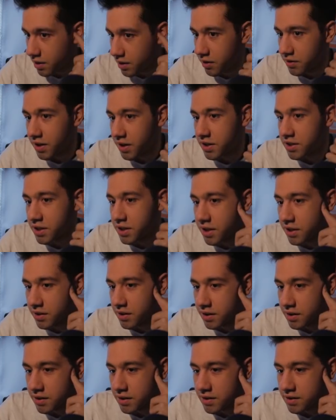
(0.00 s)
Oh, he's actually
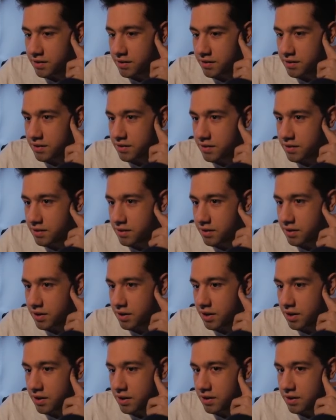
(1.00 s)
killing this?
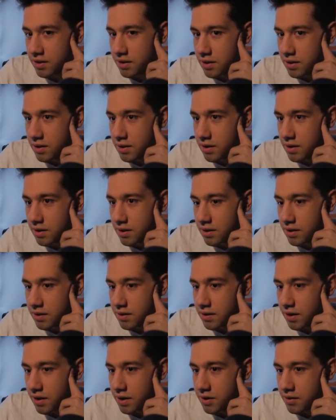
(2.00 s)
Okay.
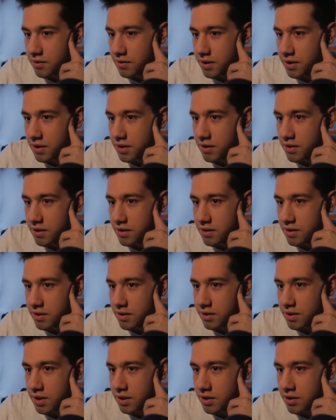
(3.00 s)
He's not going to use Leader?
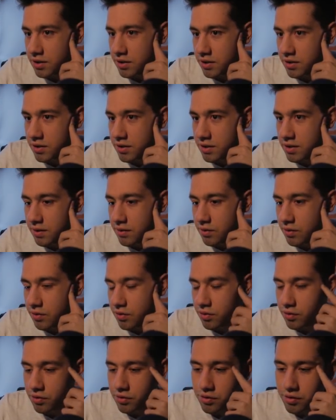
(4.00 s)
Okay, sure.
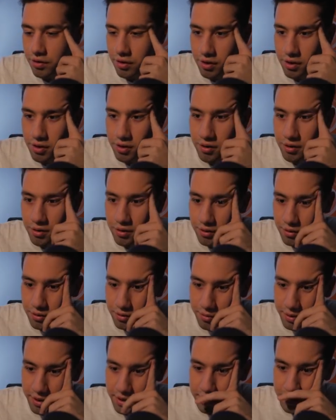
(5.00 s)

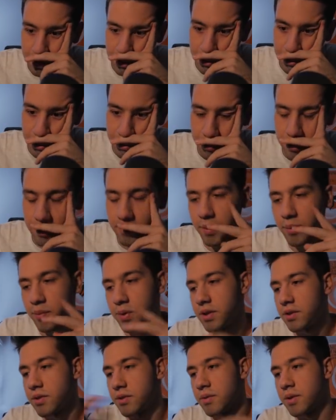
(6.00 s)
So, what do I
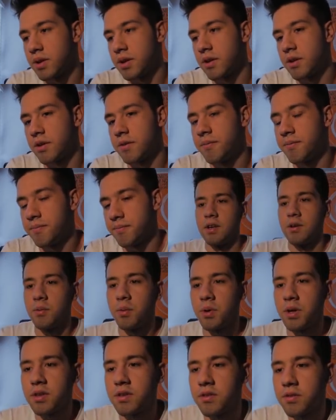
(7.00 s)
want to do here?
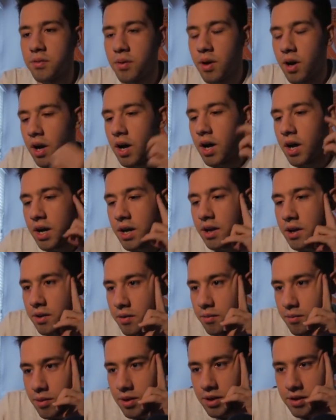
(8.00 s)
What do I
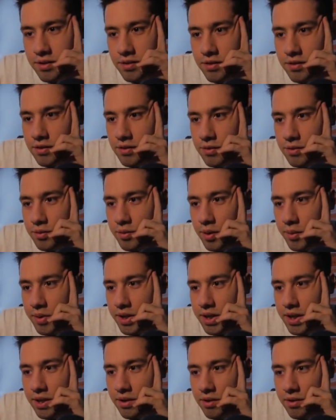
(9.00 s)
want to do? Do I want
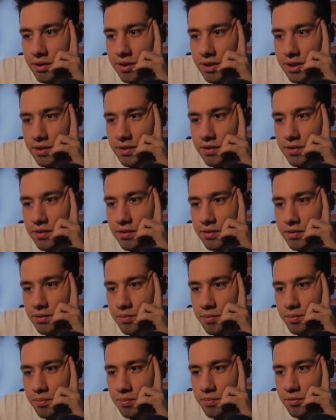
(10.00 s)
to kill this
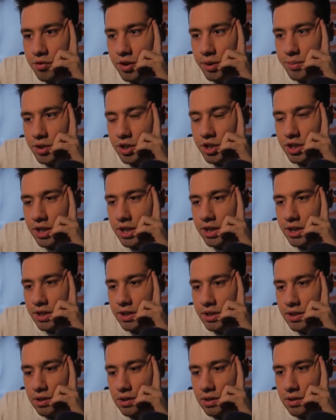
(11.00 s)
Trebuchet?
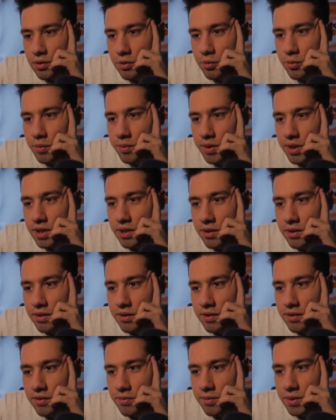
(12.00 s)
Or do I want to kill
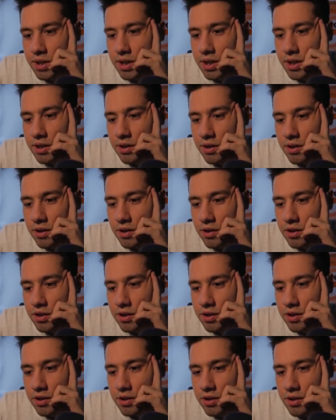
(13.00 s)
this Redanian
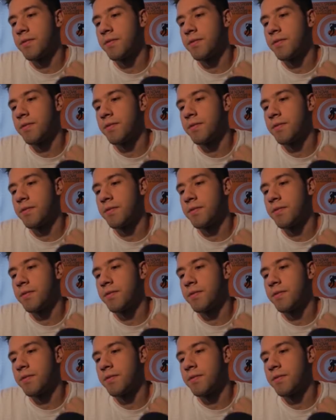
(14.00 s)
Archer?